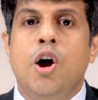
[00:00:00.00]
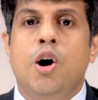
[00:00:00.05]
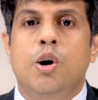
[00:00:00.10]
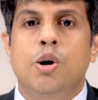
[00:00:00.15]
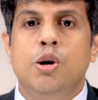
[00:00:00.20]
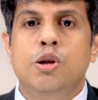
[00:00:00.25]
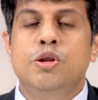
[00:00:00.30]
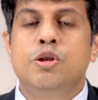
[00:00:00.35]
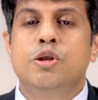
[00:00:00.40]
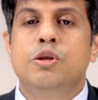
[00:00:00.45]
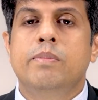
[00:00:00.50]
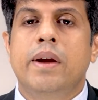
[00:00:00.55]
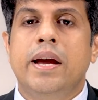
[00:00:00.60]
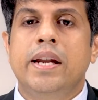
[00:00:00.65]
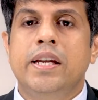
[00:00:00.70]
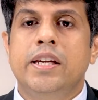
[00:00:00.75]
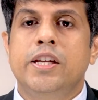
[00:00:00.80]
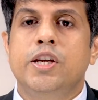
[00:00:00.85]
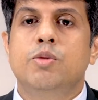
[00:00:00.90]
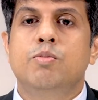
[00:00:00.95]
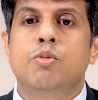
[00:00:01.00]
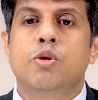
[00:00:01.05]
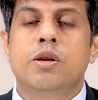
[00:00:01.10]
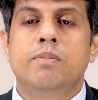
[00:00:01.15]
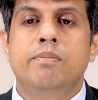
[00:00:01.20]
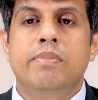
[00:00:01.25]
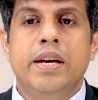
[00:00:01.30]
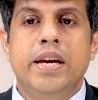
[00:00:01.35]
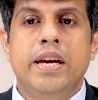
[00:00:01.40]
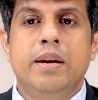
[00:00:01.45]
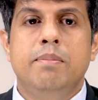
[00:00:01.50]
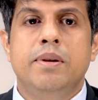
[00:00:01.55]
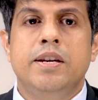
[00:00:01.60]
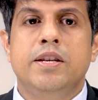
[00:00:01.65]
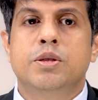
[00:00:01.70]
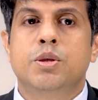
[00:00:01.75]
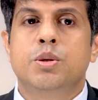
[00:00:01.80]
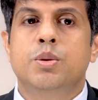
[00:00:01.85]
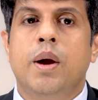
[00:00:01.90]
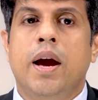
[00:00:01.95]
Although many newborn
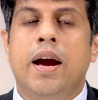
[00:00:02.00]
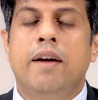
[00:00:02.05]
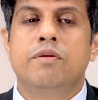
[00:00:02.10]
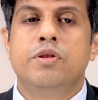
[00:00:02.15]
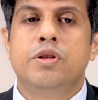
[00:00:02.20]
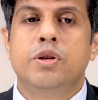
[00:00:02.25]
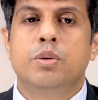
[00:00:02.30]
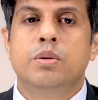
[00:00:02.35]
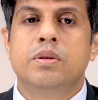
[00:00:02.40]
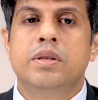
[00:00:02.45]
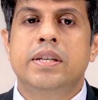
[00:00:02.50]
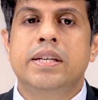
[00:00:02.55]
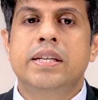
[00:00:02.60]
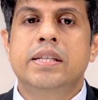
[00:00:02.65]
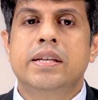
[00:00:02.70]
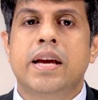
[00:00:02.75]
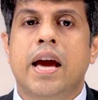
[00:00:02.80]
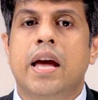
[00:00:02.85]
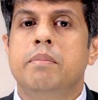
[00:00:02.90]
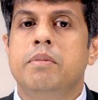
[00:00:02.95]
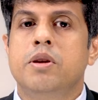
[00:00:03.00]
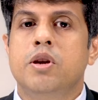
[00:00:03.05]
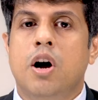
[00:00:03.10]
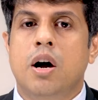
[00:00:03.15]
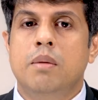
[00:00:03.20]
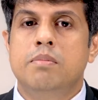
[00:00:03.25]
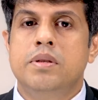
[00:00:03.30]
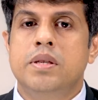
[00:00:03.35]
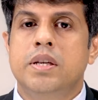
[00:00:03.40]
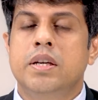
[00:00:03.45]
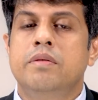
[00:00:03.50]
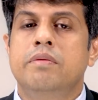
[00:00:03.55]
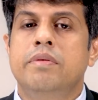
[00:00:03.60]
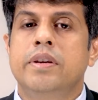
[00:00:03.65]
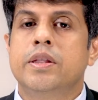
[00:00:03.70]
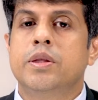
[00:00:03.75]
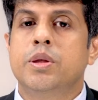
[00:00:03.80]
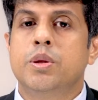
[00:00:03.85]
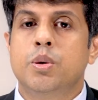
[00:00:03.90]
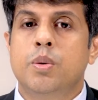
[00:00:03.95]
babies who have jaundice can be observed
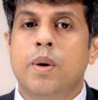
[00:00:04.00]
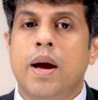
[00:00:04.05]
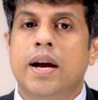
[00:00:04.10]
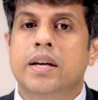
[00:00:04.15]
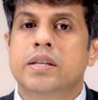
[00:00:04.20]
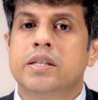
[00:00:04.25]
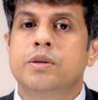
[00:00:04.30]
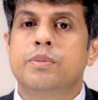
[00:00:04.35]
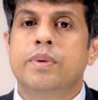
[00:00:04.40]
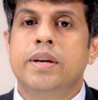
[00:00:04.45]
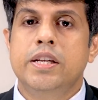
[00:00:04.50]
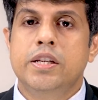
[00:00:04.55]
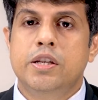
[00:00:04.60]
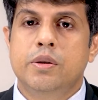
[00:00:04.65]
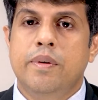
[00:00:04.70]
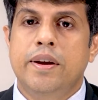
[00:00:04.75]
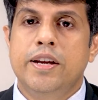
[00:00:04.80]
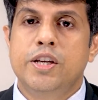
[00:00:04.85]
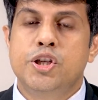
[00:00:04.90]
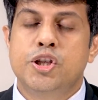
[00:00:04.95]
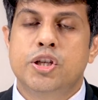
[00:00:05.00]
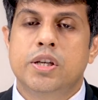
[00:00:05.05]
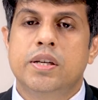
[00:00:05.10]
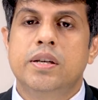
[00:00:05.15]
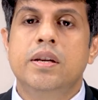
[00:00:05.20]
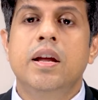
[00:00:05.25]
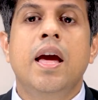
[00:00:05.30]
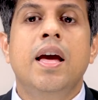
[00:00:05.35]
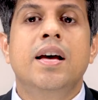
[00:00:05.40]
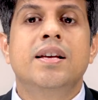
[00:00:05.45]
with no active intervention,